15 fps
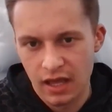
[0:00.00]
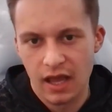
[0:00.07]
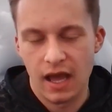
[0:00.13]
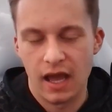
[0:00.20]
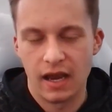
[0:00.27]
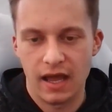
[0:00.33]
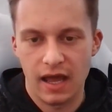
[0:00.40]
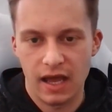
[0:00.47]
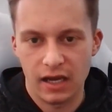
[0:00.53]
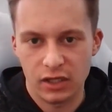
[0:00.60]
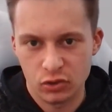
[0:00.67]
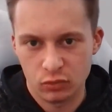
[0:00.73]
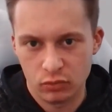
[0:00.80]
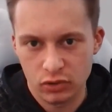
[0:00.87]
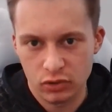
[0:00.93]
an
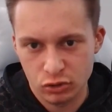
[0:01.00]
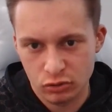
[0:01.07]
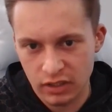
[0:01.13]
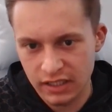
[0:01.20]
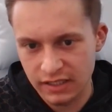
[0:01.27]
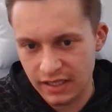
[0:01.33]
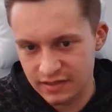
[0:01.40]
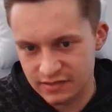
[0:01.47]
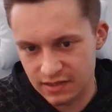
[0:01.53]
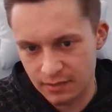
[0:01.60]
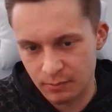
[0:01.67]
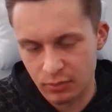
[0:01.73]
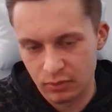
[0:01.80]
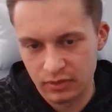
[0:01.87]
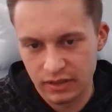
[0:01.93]
actual trade
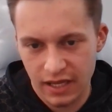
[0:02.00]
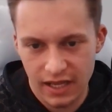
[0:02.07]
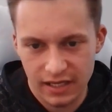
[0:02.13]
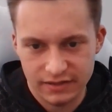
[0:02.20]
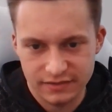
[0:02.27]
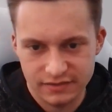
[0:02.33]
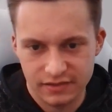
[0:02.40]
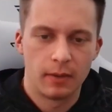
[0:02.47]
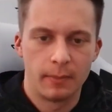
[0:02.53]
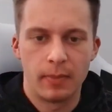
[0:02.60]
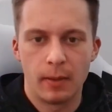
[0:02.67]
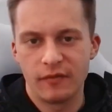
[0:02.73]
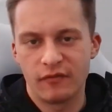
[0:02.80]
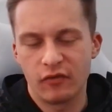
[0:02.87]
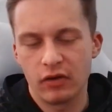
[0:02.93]
example next. But
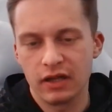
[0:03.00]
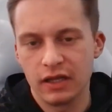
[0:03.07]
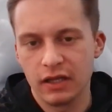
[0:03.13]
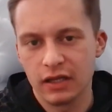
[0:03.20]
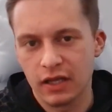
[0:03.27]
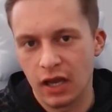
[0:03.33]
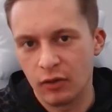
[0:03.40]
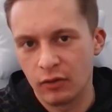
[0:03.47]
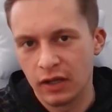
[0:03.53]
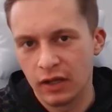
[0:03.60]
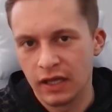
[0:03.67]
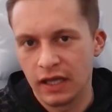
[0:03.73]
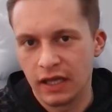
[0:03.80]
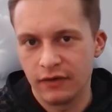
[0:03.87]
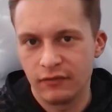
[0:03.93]
before I let you go,
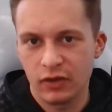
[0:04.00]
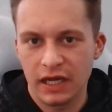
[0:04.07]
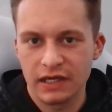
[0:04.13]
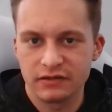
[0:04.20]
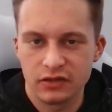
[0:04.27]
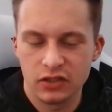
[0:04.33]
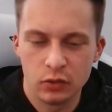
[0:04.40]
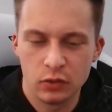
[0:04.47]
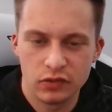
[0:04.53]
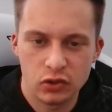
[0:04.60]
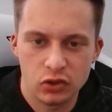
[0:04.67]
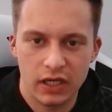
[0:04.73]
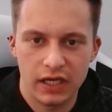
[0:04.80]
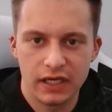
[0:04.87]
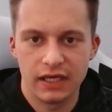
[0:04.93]
if you guys are new to
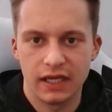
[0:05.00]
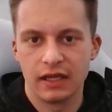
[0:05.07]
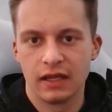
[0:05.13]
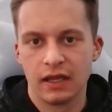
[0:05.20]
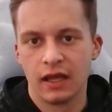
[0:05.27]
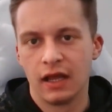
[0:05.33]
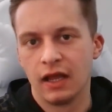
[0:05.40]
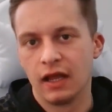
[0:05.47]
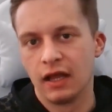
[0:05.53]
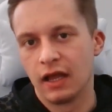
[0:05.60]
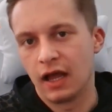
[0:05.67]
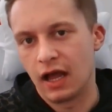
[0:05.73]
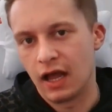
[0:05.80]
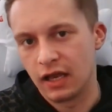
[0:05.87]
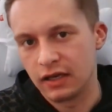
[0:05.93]
trading
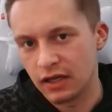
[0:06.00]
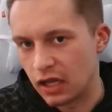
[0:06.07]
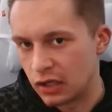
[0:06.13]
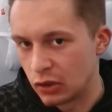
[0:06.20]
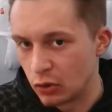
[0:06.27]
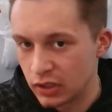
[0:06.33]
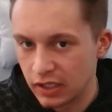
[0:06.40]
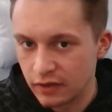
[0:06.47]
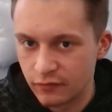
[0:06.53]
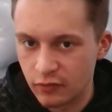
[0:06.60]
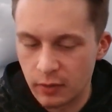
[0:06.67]
and are looking for a